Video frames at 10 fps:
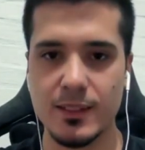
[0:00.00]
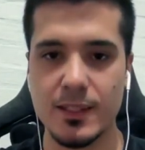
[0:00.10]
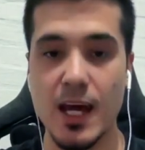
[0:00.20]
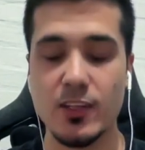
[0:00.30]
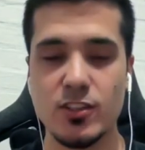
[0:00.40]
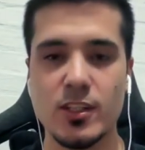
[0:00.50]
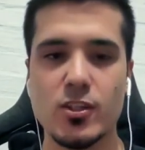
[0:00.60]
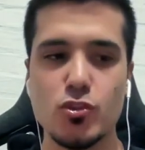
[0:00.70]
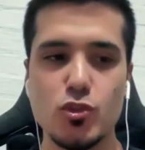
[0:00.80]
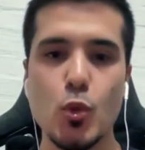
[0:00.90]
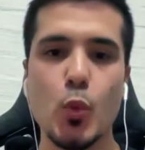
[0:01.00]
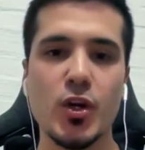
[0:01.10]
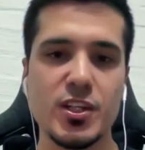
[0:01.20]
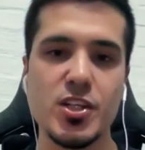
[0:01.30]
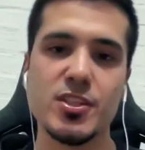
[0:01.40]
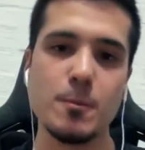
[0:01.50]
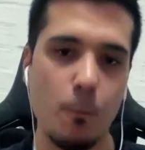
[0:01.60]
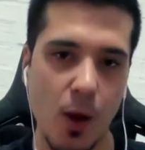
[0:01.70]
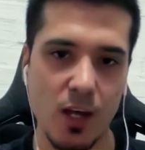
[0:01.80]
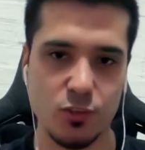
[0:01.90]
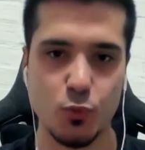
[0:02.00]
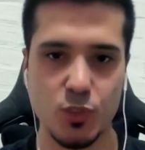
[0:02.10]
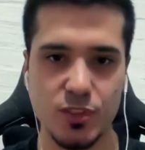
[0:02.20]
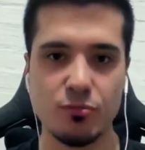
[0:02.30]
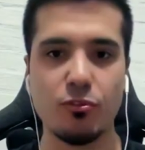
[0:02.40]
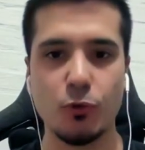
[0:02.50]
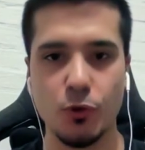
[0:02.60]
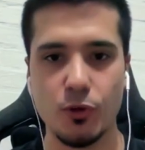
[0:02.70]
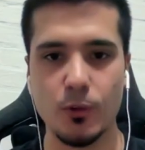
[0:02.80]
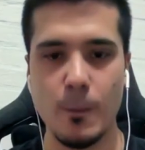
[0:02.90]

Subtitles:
that you were using Postgres for,